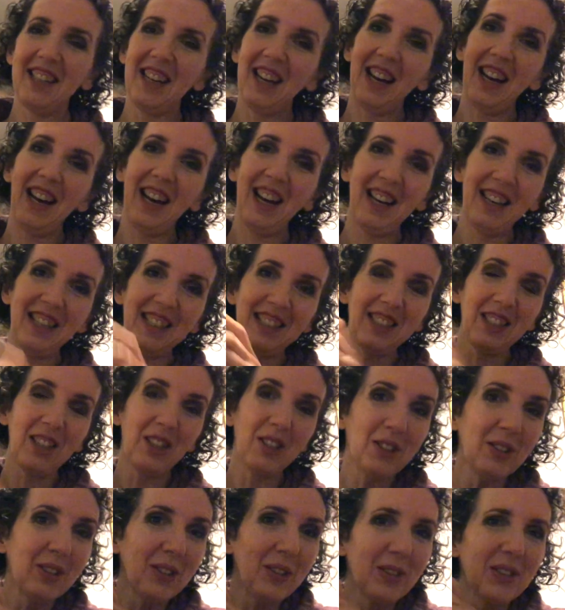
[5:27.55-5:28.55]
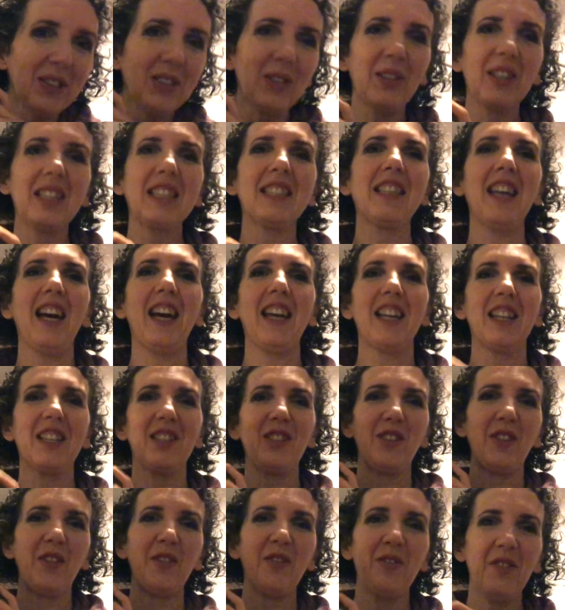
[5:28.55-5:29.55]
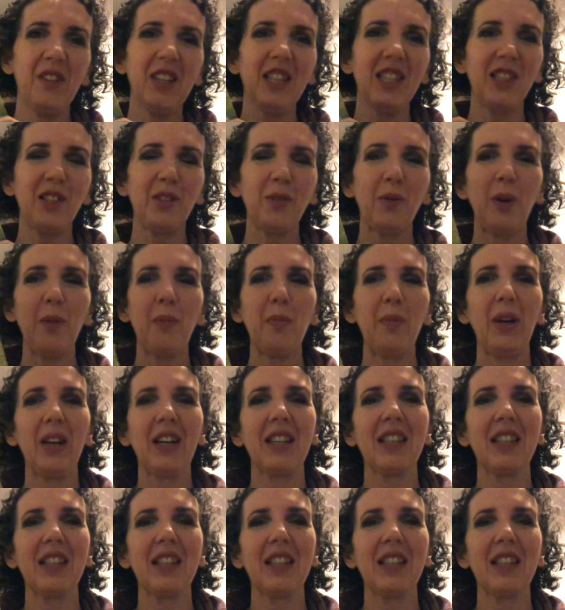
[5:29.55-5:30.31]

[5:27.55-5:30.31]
And oh, so excited to have finished one book